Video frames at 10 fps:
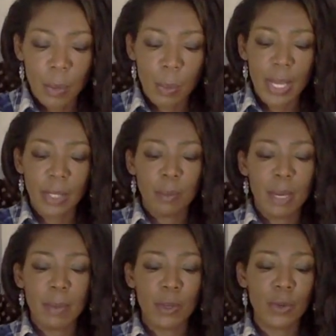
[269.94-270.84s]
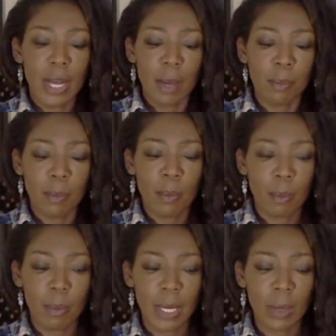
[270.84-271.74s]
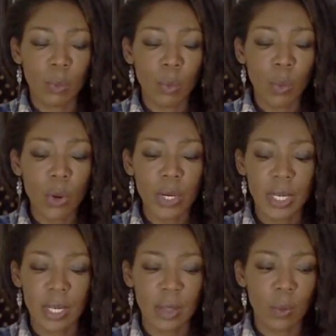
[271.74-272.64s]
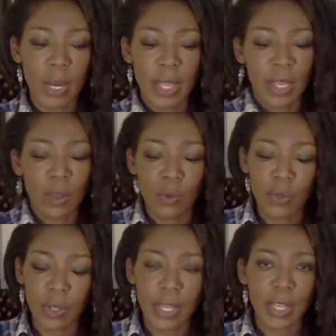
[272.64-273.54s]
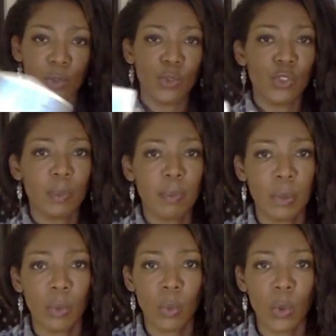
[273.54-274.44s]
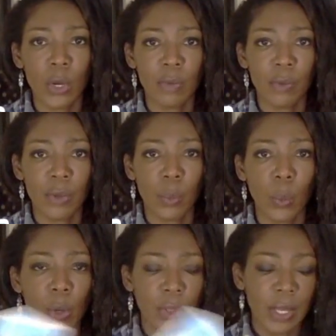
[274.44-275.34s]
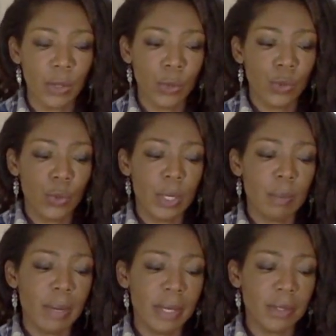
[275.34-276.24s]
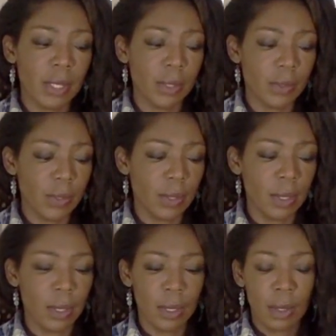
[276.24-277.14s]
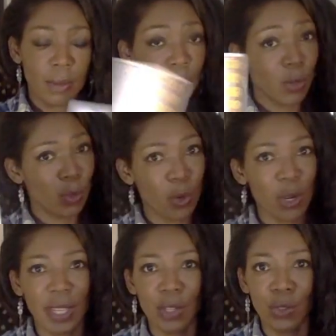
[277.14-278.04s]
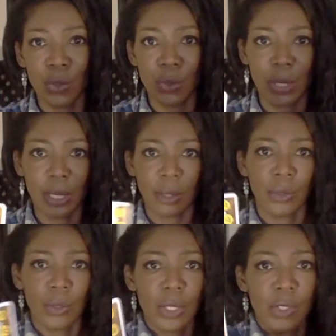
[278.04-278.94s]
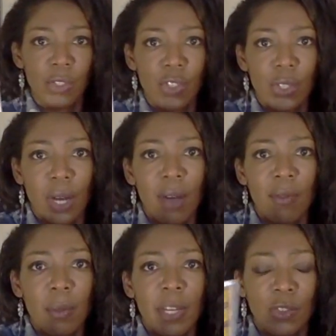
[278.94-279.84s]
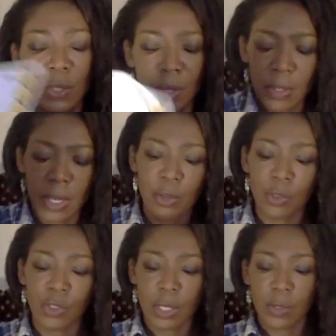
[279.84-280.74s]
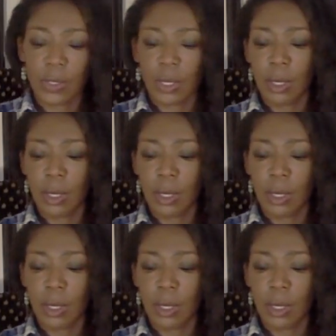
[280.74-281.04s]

But maybe you're not being rewarded in the way that you feel that you should be rewarded for the work that you're doing, Pisces, for the work that you're doing. So this is just a confirmation of the energies.